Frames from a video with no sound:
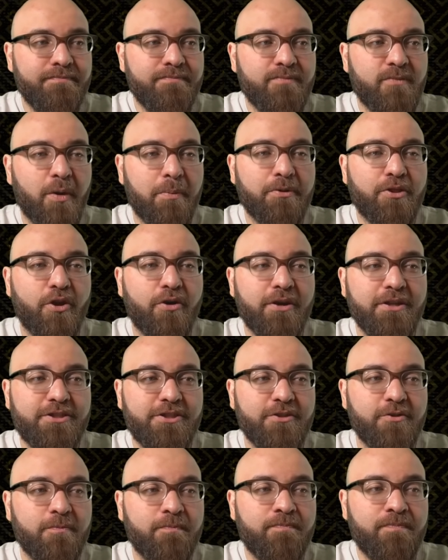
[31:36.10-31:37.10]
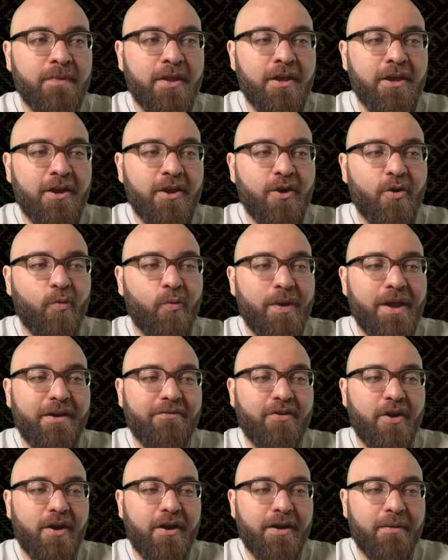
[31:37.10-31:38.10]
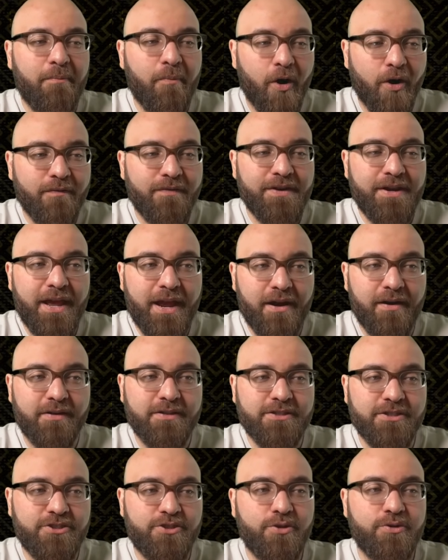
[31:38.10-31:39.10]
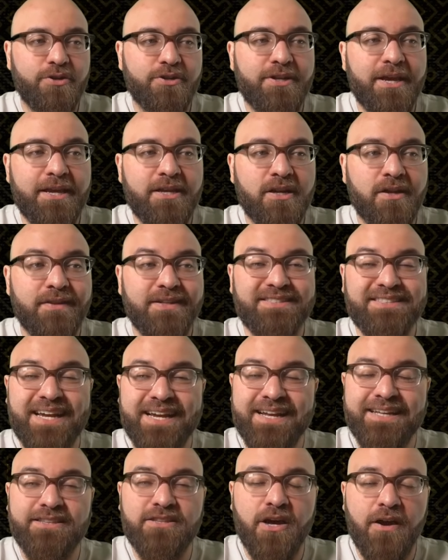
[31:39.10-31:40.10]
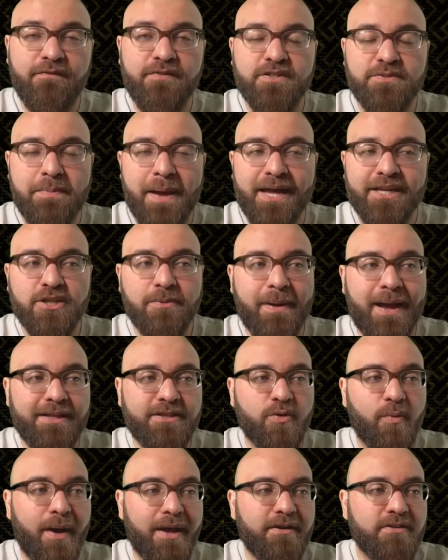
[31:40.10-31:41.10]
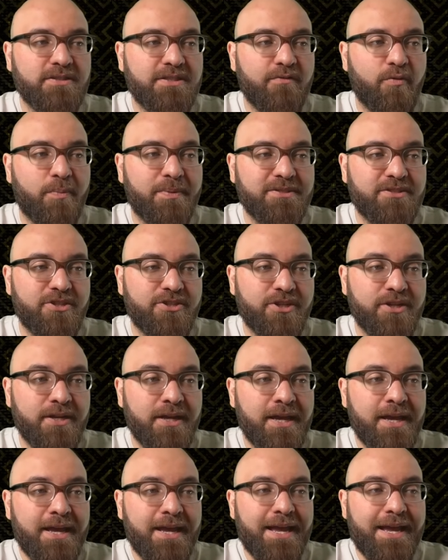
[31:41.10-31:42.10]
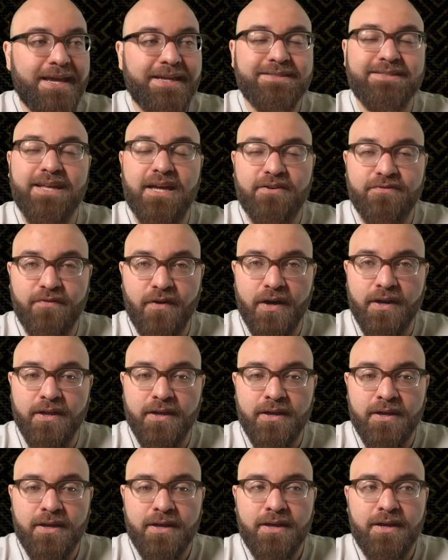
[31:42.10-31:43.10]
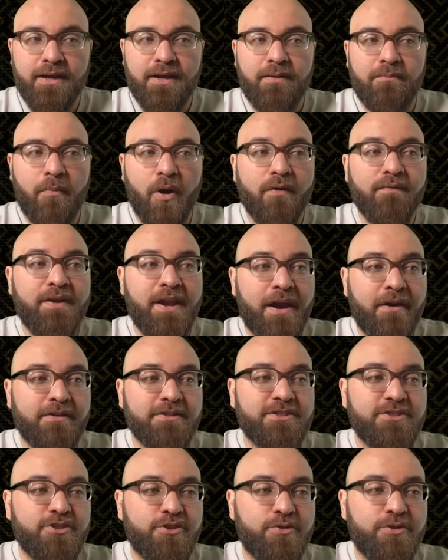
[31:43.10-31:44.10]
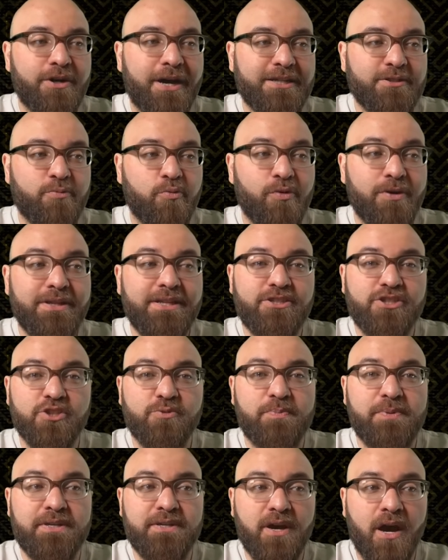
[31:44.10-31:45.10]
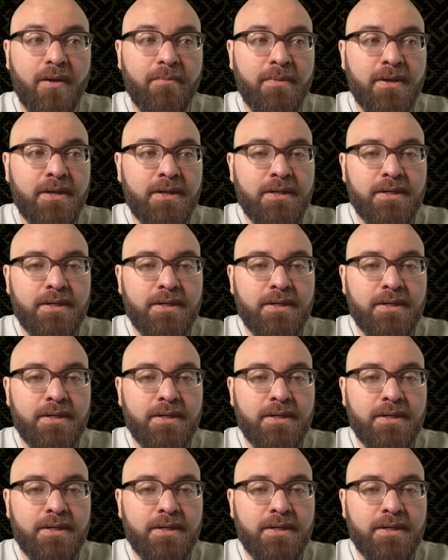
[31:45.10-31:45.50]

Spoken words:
Number 32, we have Marvin Harrison Jr. Taking on the second toughest matchup at the wide receiver position is not fun. Marvin Harrison Jr. has really just become